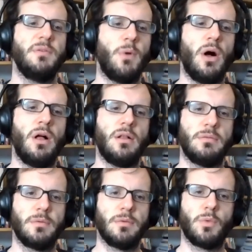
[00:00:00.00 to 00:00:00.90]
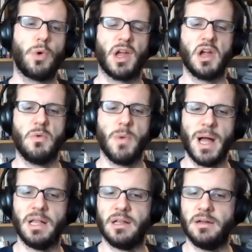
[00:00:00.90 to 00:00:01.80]
the WAL working
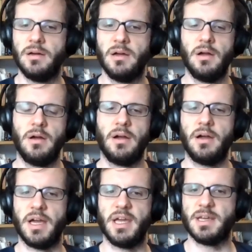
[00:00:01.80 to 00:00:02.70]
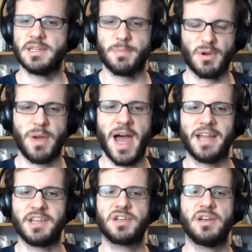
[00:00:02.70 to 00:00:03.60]
well uh, in a separate
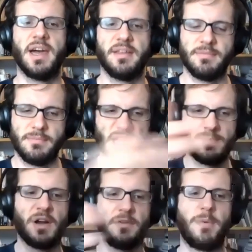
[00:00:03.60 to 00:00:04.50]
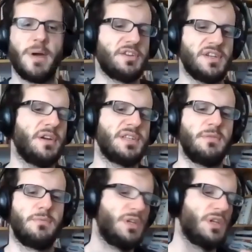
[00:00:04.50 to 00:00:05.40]
patch uh, as part of the patch series.
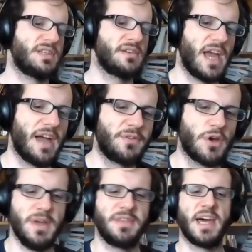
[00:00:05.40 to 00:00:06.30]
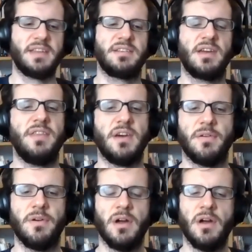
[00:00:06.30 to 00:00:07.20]
And we don't necessarily have to commit that in
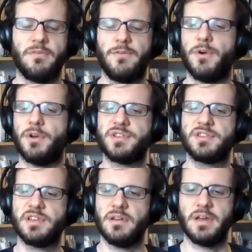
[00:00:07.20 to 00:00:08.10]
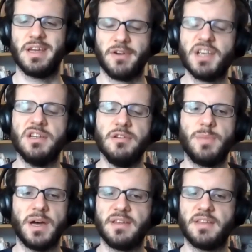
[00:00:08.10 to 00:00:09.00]
the first
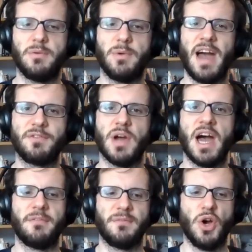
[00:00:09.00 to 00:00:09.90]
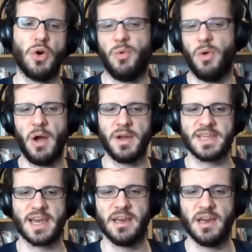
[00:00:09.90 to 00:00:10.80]
iteration, I think we have to have know how
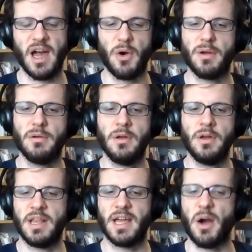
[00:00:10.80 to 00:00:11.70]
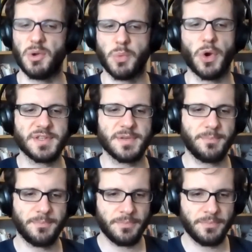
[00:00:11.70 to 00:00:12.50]
exactly how like how it works.